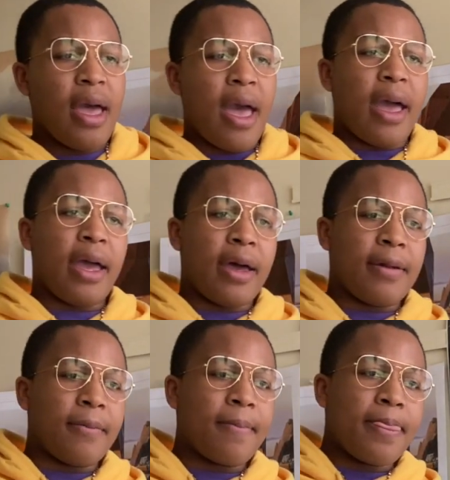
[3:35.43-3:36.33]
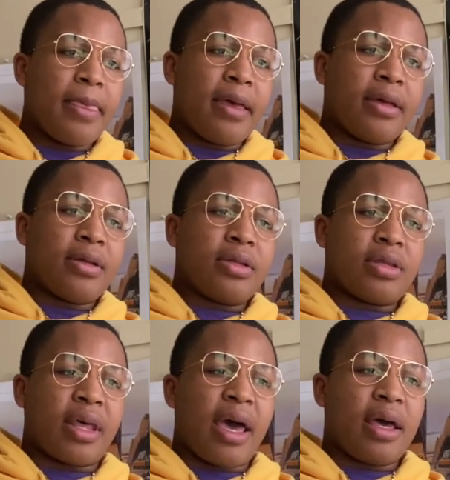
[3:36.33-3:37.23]
And
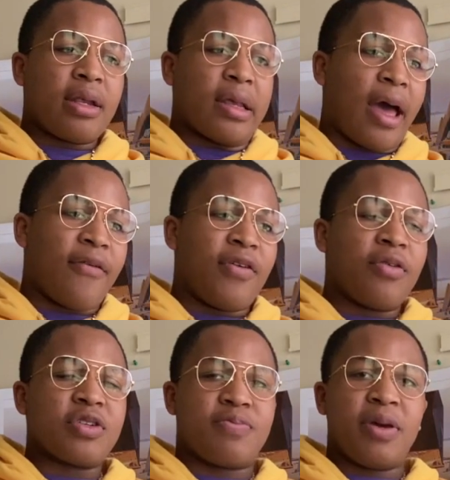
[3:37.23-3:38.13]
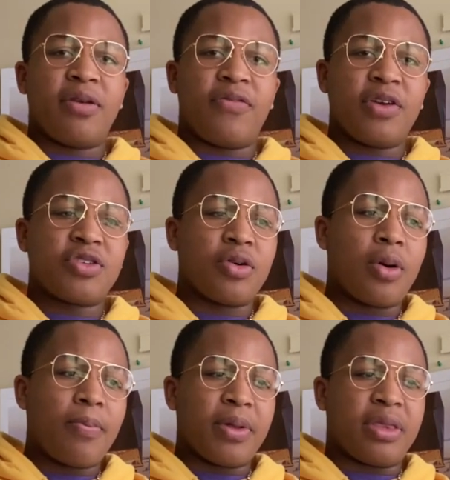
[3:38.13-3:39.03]
that I felt was beneficial.
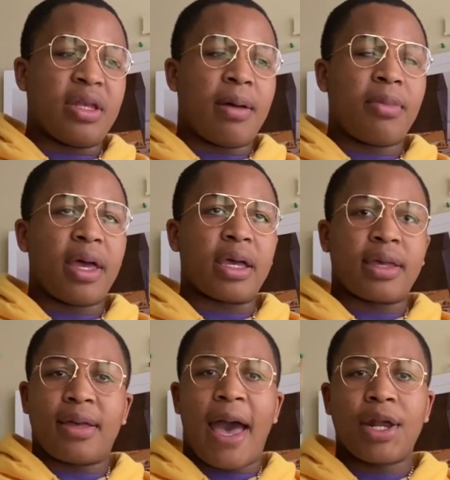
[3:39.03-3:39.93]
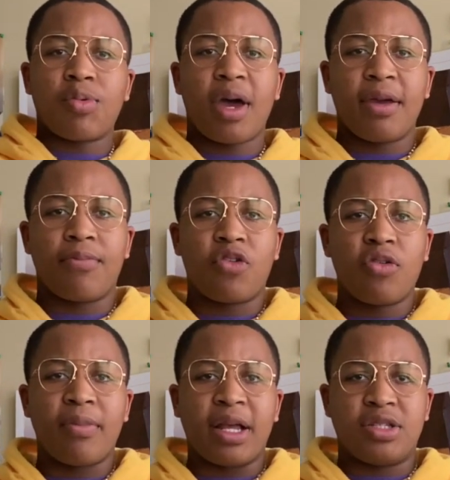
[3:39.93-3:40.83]
But then I'm like, how do I improve
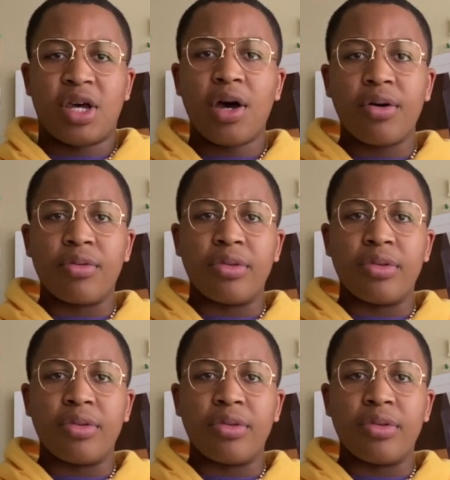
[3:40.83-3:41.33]
my tone?